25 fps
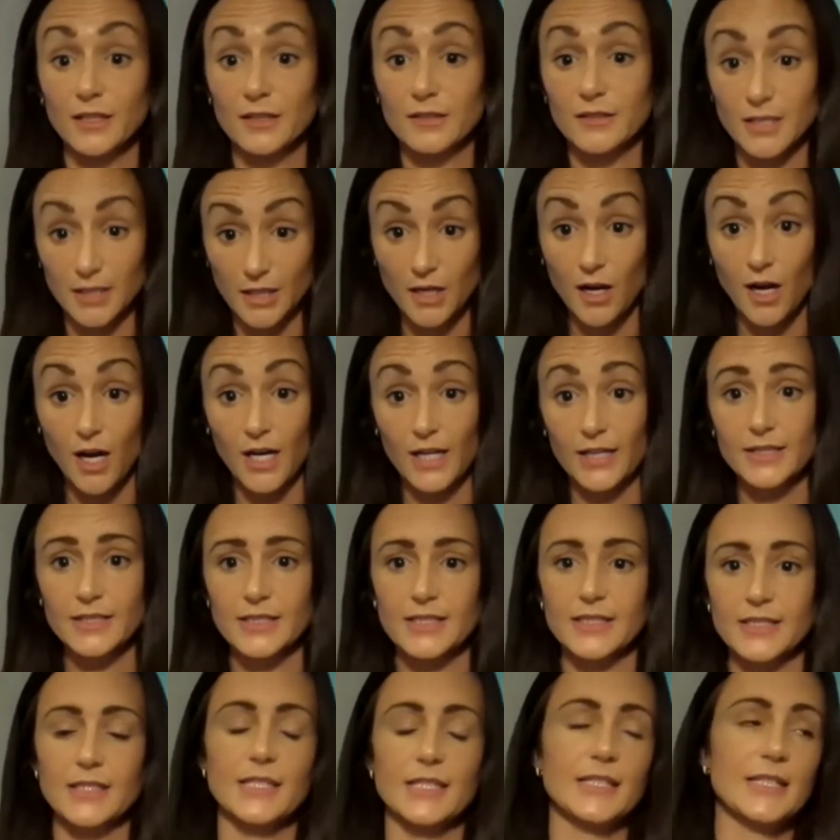to God
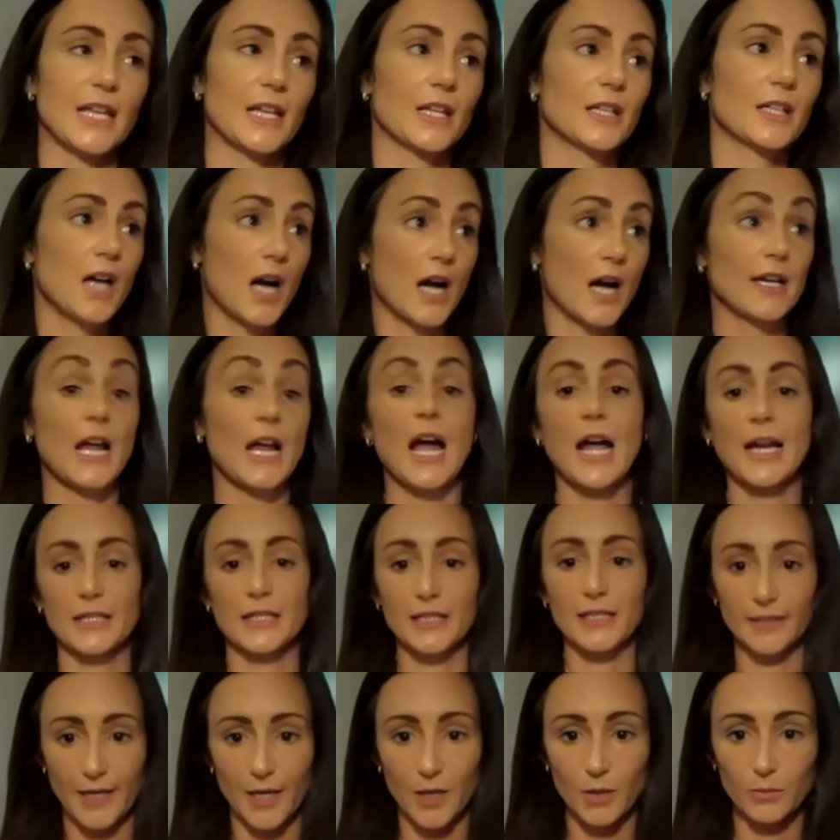to say, God, I
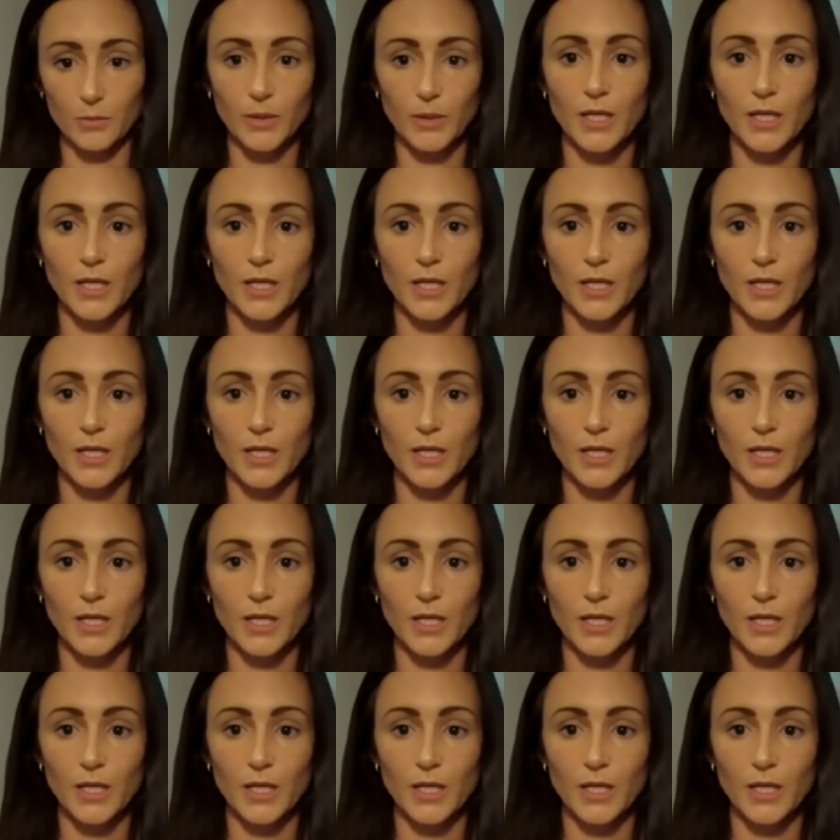need help.